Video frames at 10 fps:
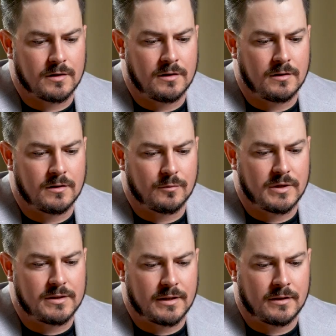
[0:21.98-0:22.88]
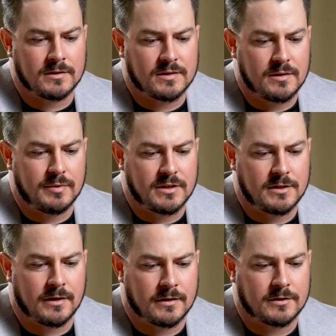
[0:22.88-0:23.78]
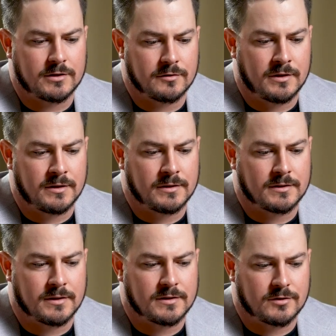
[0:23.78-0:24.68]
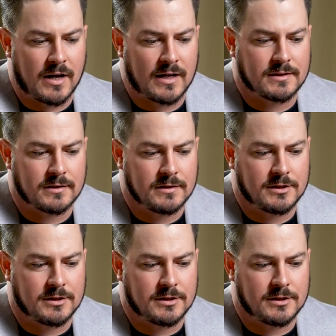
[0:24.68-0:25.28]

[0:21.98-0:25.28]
the retail and CPG industry is drastically